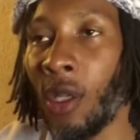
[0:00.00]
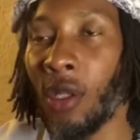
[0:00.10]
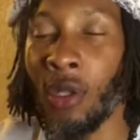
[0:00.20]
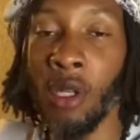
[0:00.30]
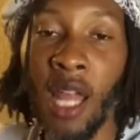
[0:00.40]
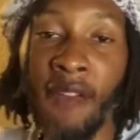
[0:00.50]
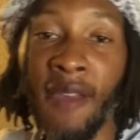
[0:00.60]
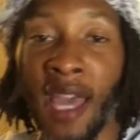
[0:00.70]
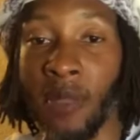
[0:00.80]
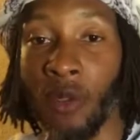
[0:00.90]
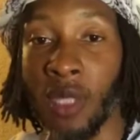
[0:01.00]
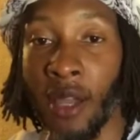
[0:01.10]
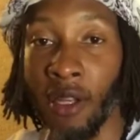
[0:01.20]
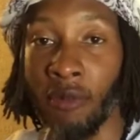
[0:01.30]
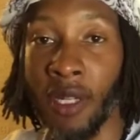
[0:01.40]
you're going to have animals out
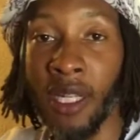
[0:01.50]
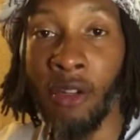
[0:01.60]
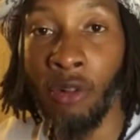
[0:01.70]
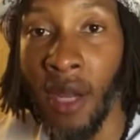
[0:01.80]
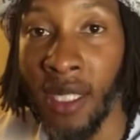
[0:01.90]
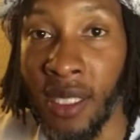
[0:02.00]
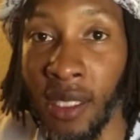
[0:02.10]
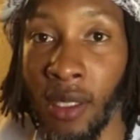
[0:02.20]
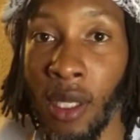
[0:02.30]
here running crazy.